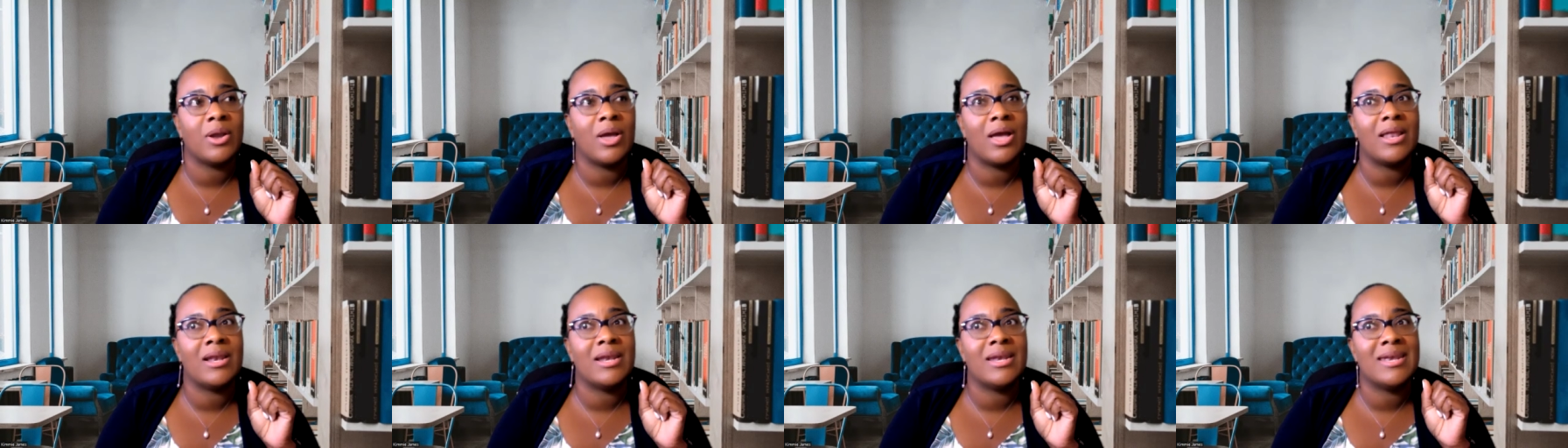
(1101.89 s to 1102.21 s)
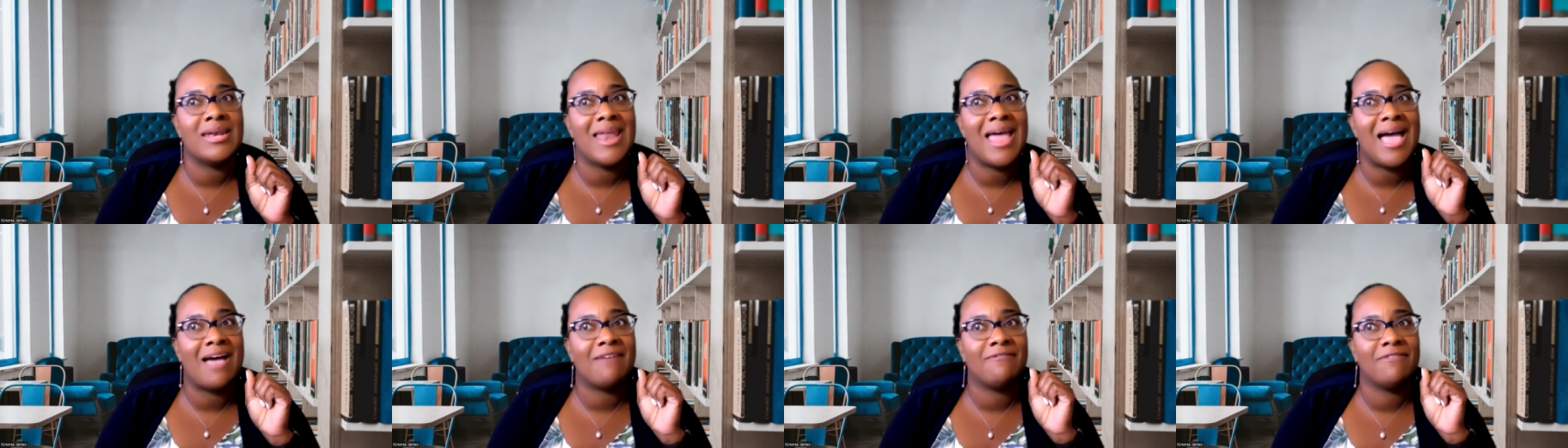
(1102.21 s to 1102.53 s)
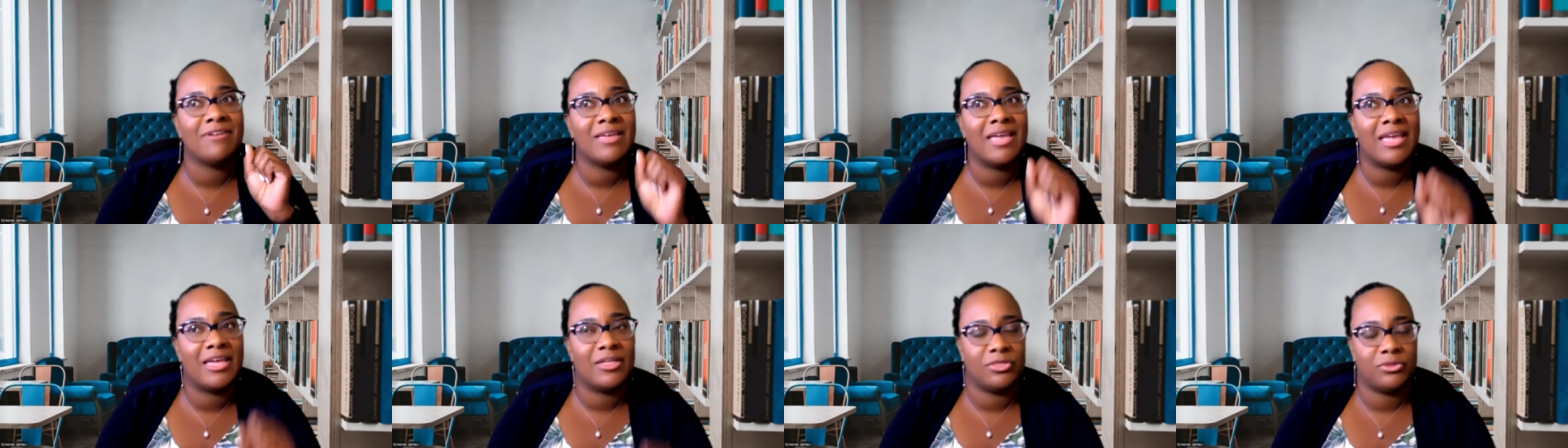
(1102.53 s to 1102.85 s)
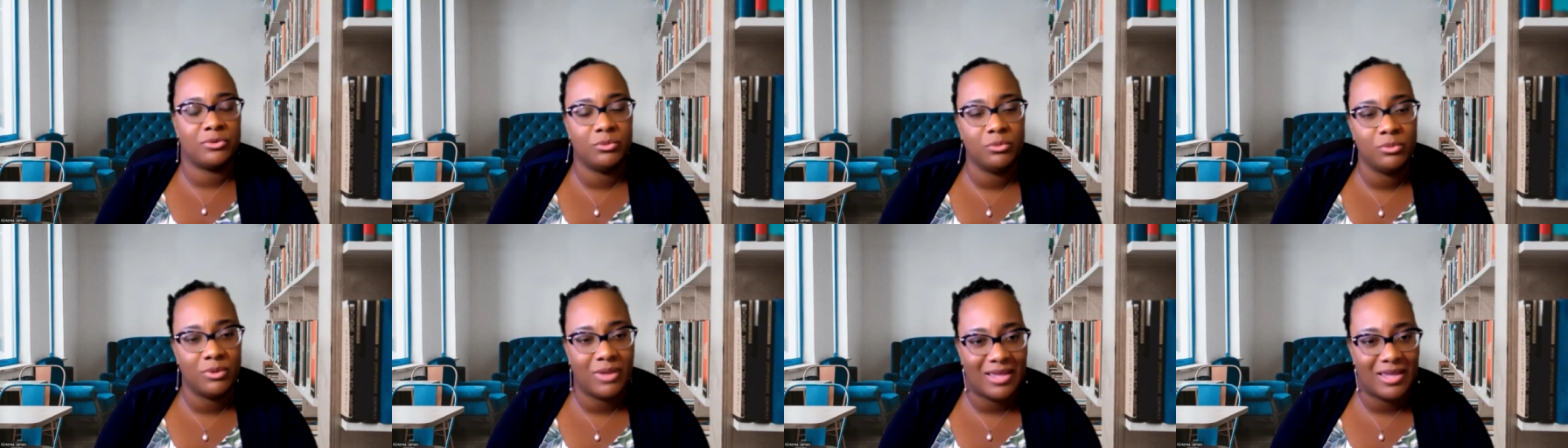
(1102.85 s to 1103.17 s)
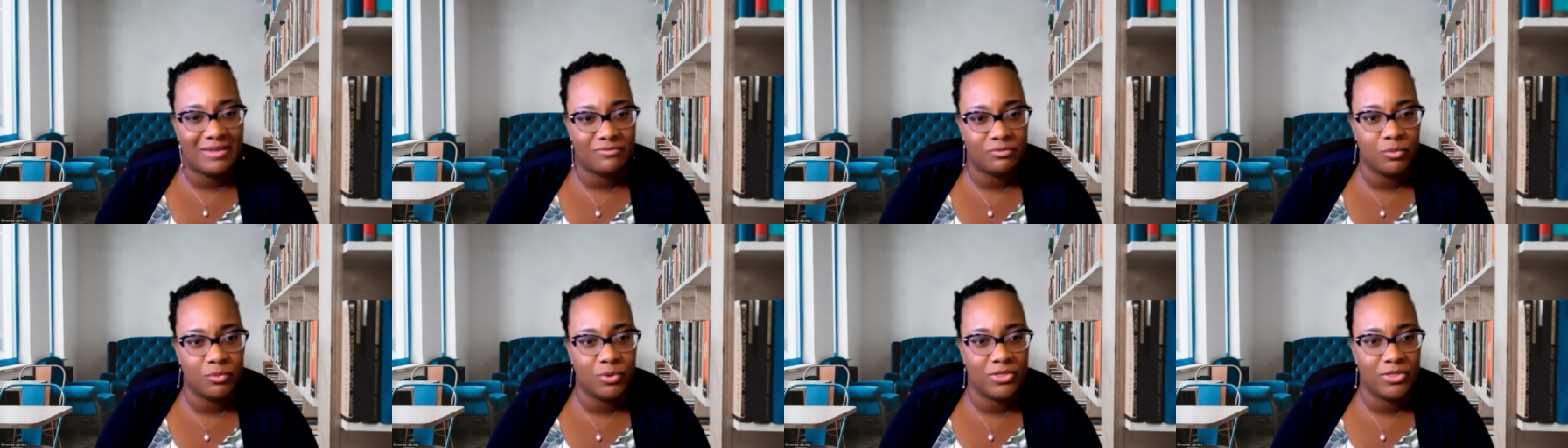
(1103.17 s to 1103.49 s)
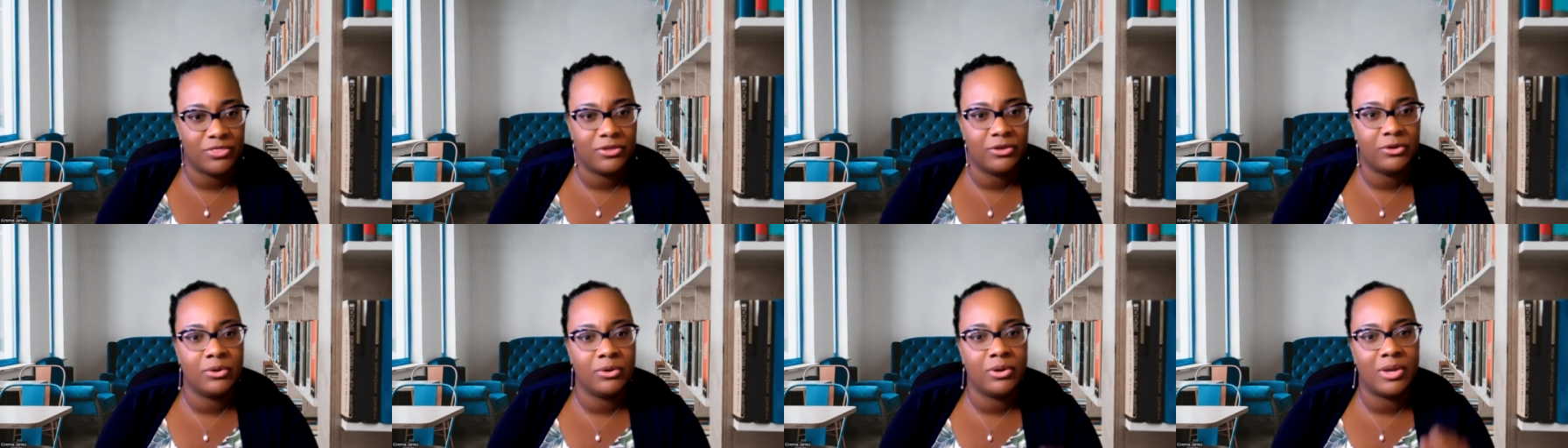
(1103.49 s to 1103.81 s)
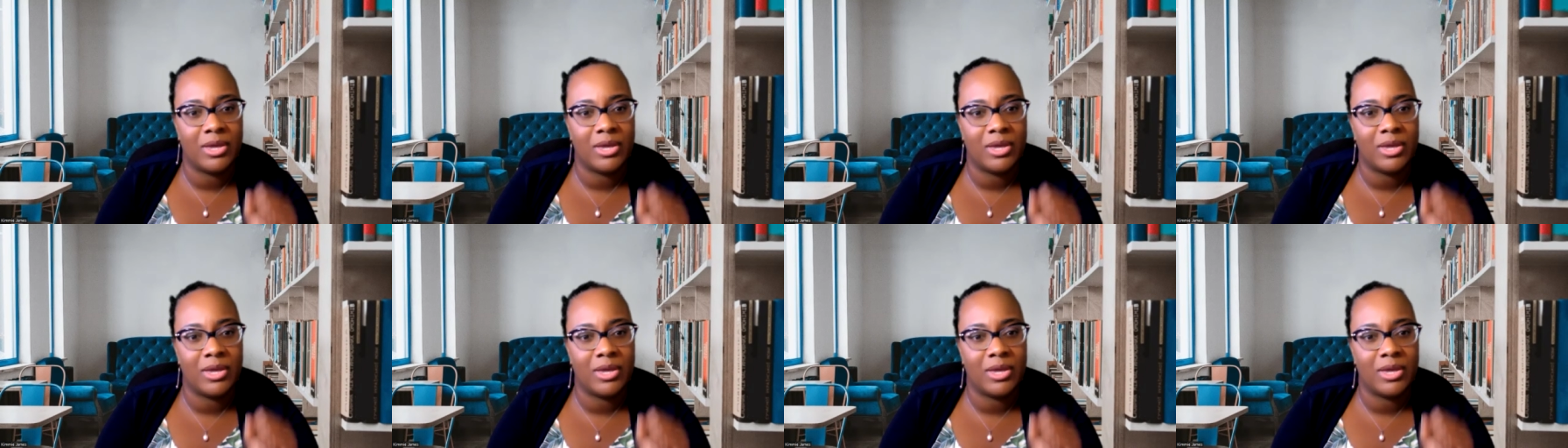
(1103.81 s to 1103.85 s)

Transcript: navigate through life with you